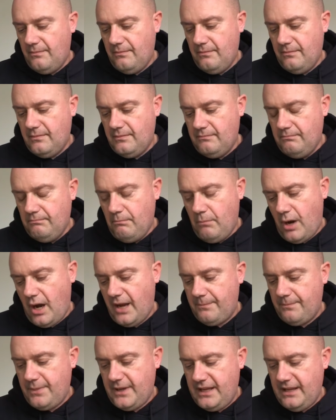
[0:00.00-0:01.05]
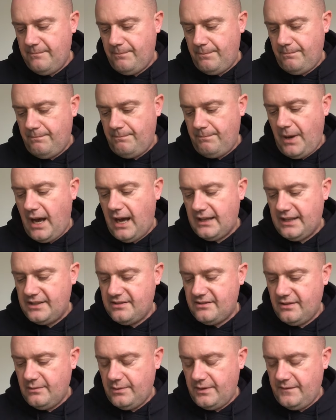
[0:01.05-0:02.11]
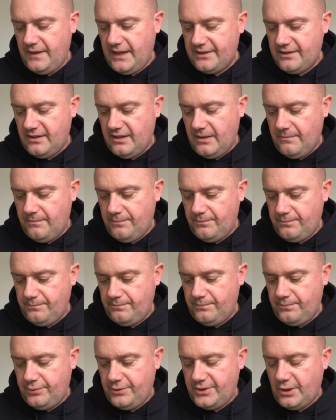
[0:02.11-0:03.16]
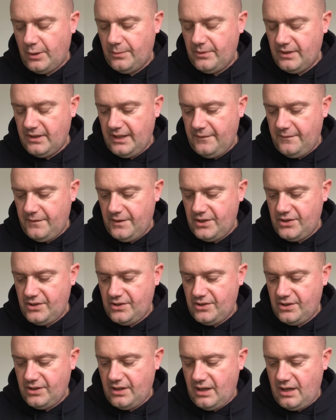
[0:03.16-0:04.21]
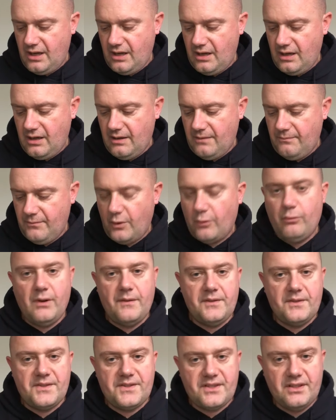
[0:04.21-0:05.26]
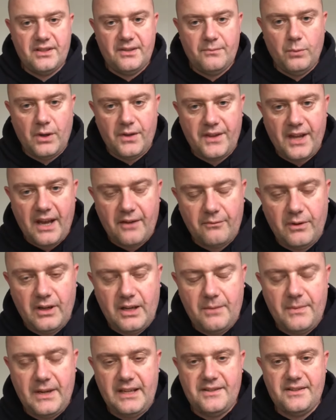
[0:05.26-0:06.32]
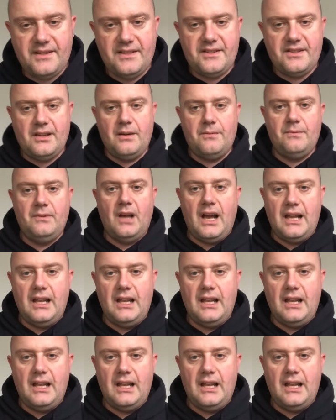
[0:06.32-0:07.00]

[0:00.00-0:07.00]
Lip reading: Might be partly to do with the fact that I predominantly fish rivers, and what that really means is I like